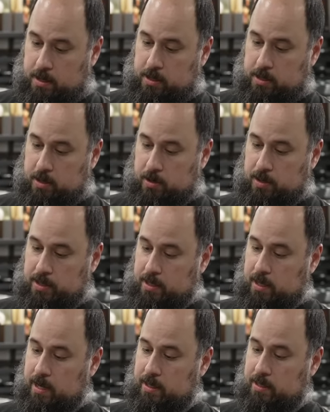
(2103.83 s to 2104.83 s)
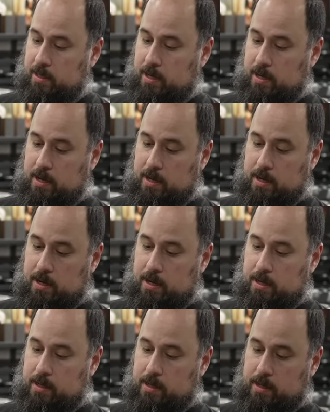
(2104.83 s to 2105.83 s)
So it's got
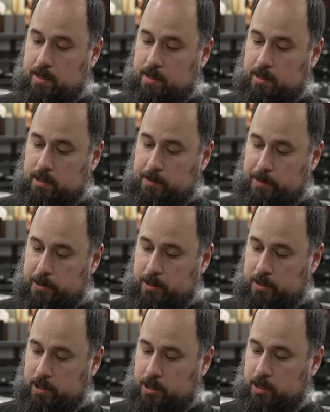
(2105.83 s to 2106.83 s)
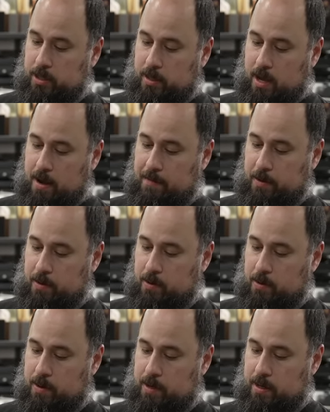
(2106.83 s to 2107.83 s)
uh, special edition live
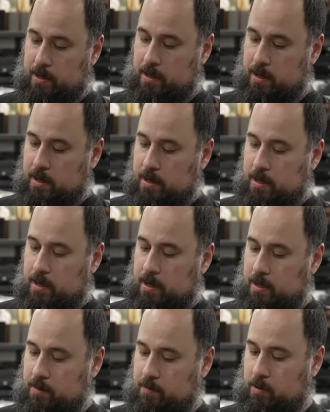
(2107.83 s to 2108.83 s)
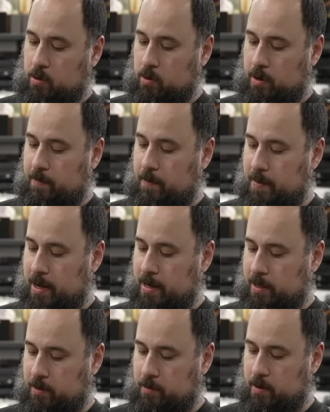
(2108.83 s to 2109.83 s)
recording, recording from
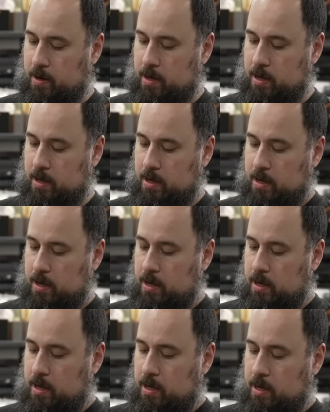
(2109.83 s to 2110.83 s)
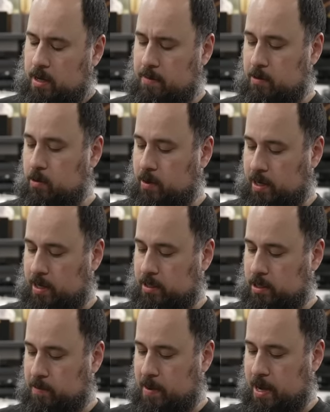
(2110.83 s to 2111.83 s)
83, him doing it in
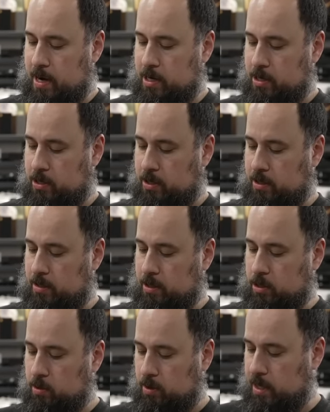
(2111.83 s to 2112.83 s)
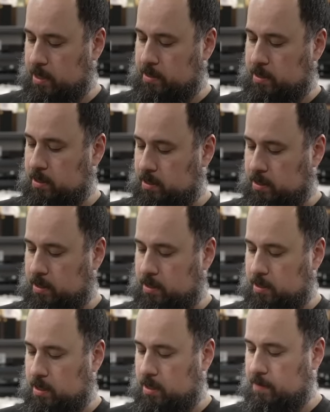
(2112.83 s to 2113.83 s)
Spanish, the
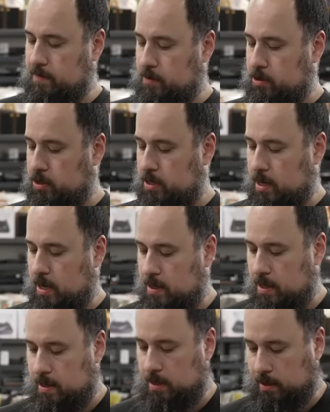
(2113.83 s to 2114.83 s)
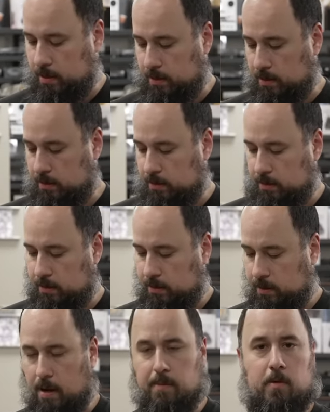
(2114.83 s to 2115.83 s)
2016 version, and then the
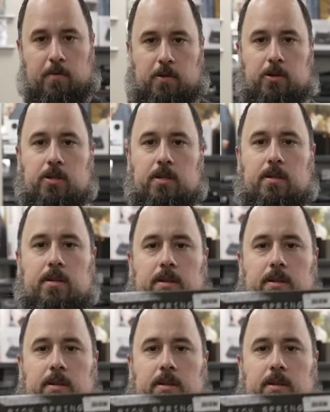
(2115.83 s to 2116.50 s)
demo version.